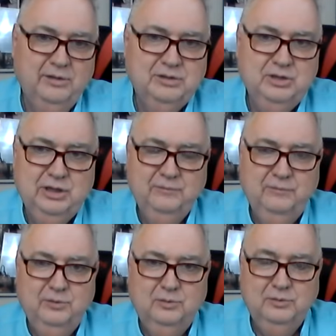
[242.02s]
this jet
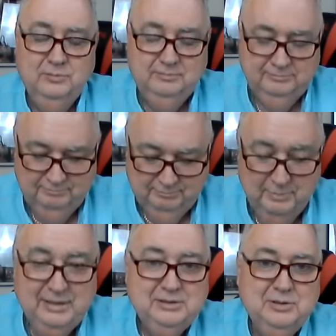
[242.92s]
fuel.
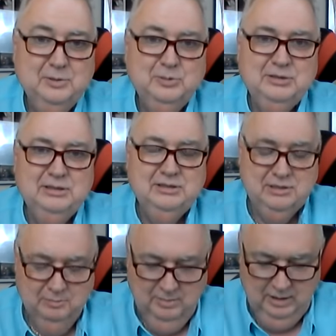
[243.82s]
Makes no sense
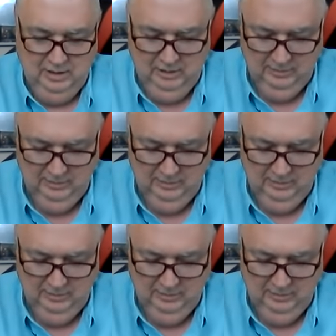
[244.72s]
to me.